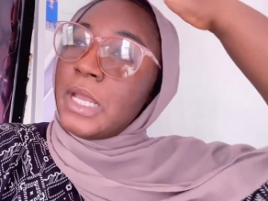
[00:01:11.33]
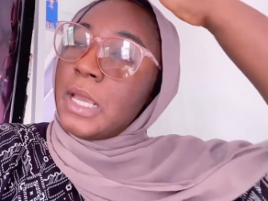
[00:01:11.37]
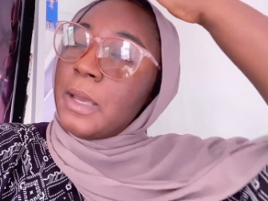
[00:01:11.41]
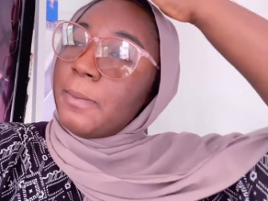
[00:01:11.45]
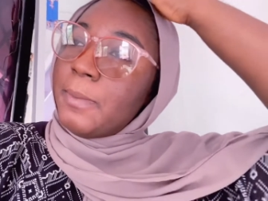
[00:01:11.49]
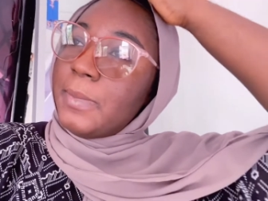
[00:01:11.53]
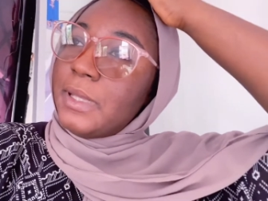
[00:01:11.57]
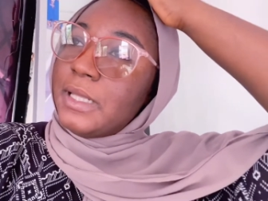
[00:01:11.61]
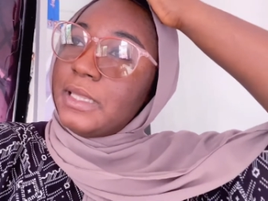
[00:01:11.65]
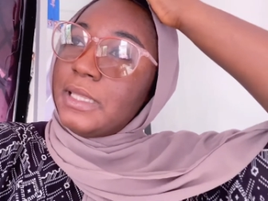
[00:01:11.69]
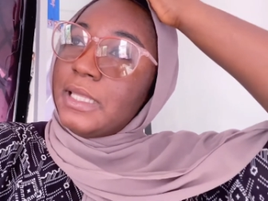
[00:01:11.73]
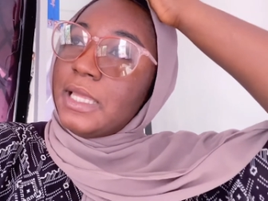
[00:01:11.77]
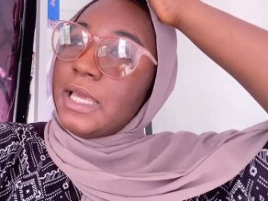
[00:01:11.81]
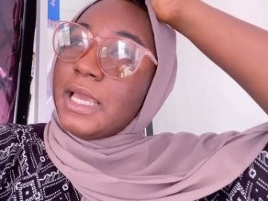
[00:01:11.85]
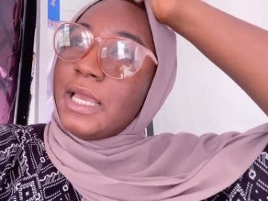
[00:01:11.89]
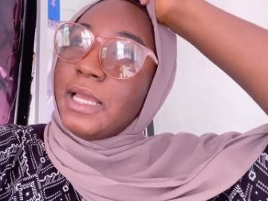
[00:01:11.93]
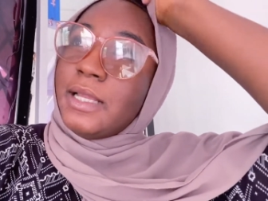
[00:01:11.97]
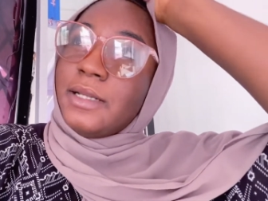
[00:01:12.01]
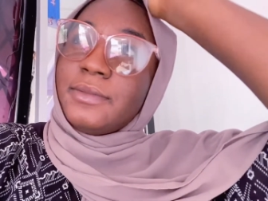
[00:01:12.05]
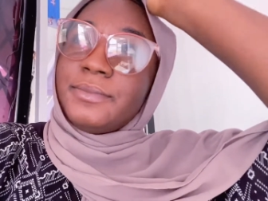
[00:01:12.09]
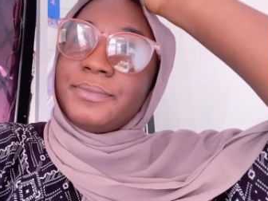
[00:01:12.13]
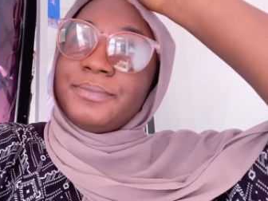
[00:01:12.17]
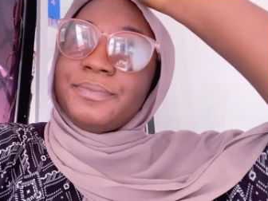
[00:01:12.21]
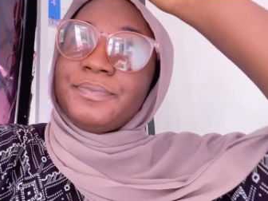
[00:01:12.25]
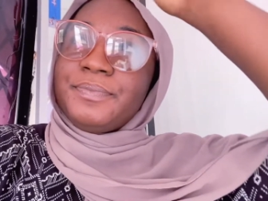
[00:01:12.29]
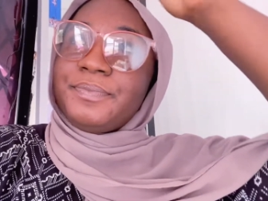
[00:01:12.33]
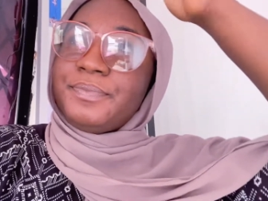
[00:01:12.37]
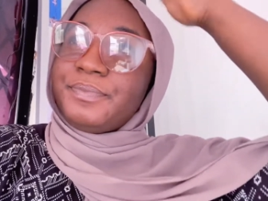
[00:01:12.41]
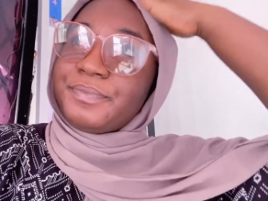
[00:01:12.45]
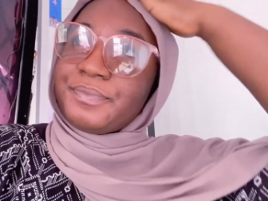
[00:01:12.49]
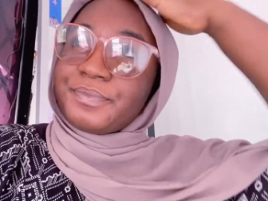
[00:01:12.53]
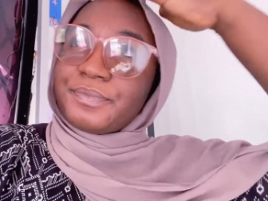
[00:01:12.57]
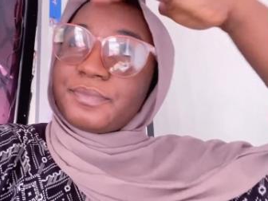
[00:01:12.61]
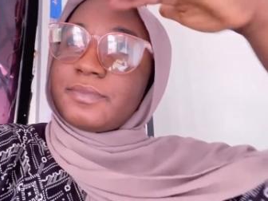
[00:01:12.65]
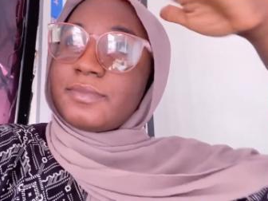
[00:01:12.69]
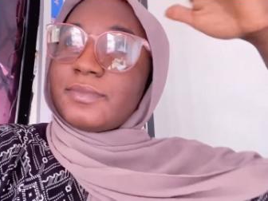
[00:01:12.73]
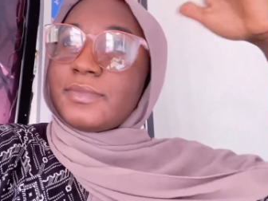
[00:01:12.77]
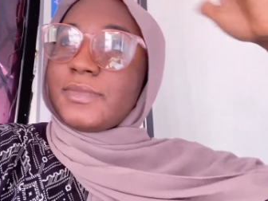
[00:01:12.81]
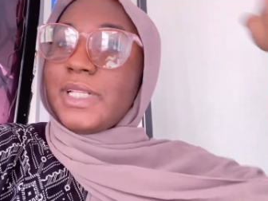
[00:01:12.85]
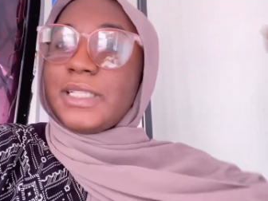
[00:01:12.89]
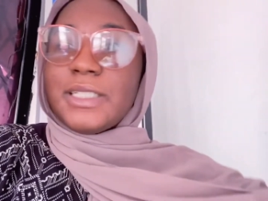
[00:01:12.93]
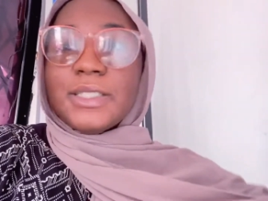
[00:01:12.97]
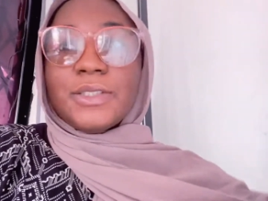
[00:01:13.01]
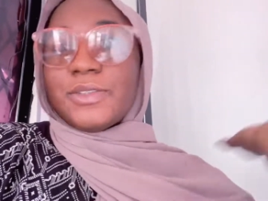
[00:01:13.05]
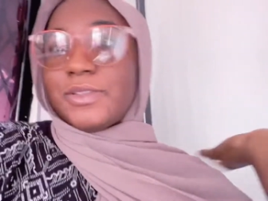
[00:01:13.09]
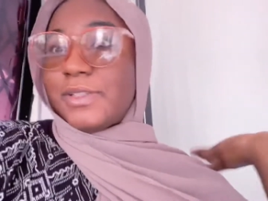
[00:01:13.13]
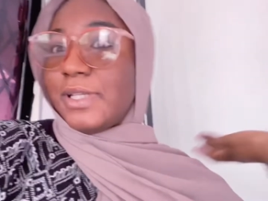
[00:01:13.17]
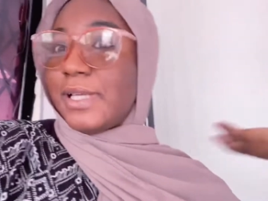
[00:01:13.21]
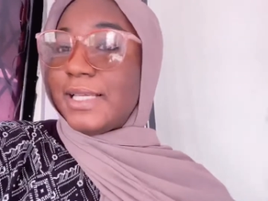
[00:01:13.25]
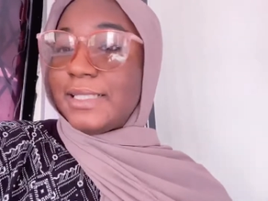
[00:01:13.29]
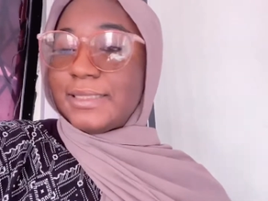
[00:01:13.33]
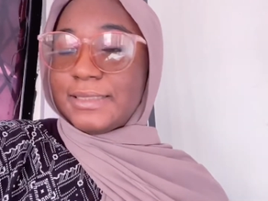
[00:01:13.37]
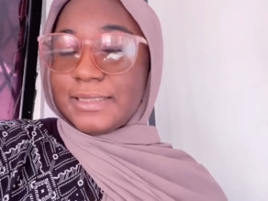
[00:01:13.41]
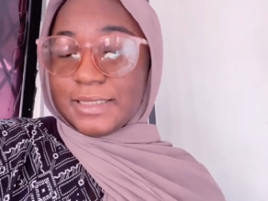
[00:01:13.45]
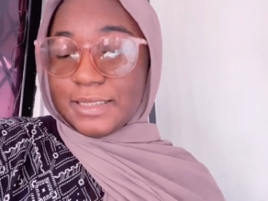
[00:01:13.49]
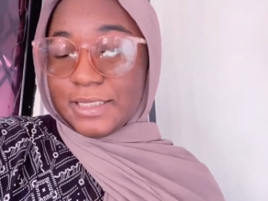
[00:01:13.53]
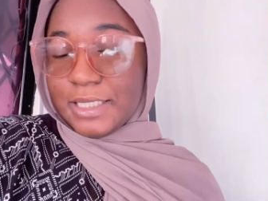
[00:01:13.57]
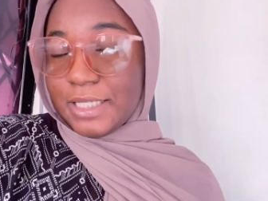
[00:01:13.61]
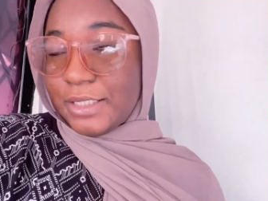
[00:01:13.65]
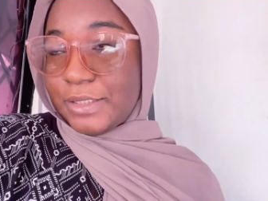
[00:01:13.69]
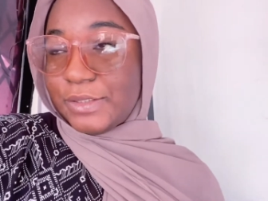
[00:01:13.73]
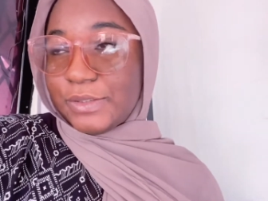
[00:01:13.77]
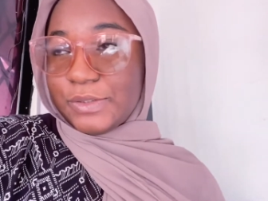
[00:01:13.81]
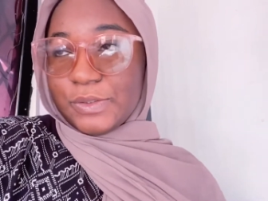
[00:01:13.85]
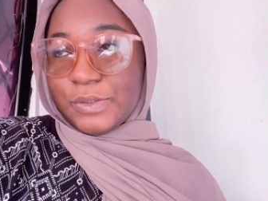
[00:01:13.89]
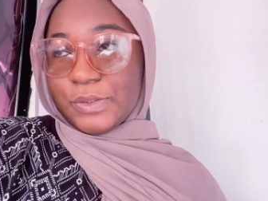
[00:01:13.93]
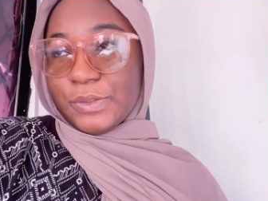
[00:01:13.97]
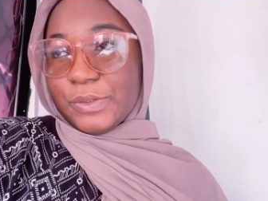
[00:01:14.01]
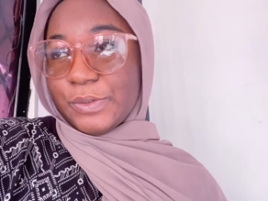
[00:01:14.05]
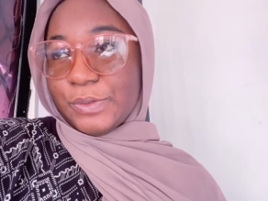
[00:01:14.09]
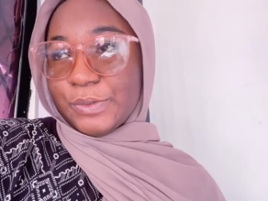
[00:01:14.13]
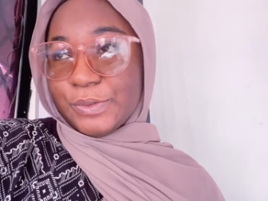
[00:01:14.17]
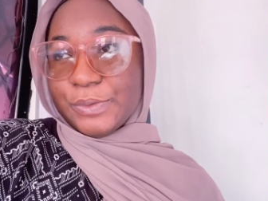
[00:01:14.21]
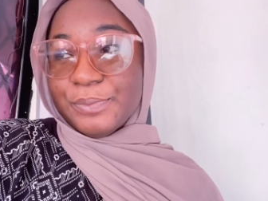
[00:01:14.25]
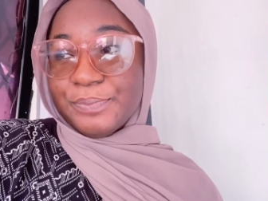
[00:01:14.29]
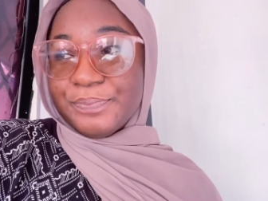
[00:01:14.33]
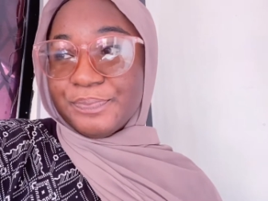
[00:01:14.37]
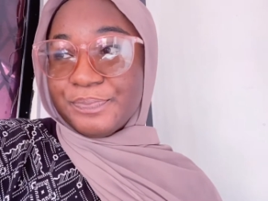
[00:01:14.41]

but then today is the day so